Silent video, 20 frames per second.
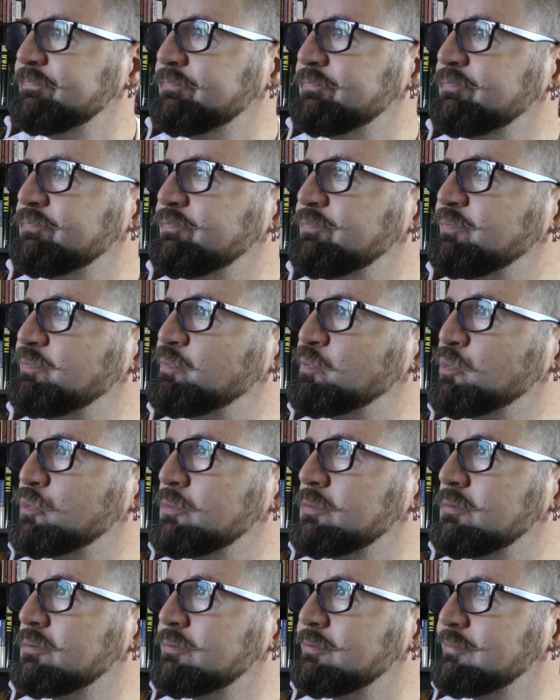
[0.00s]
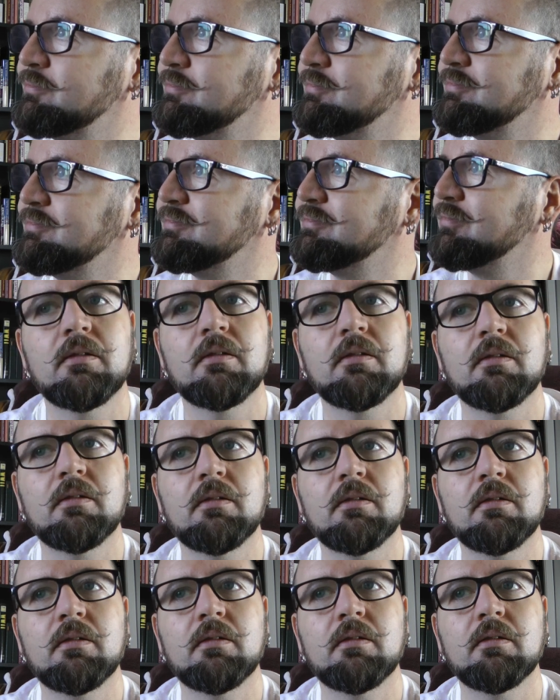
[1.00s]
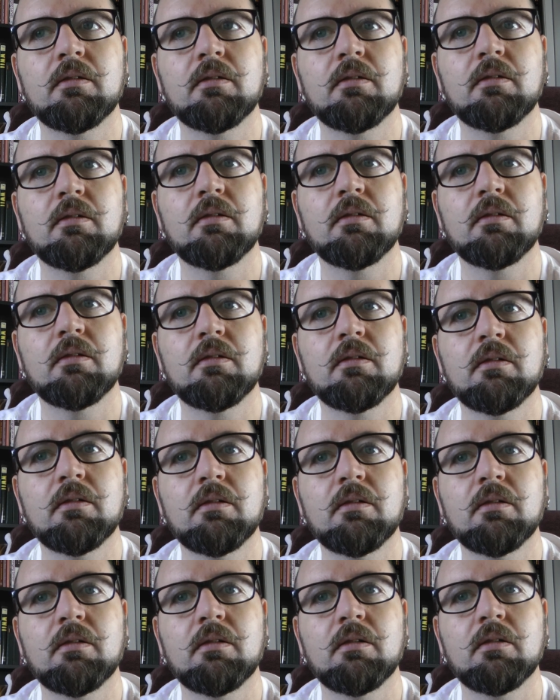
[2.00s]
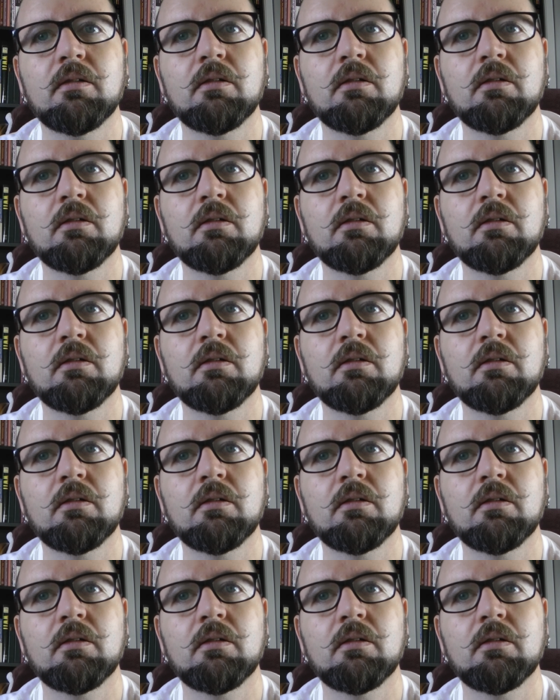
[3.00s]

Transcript: (silence)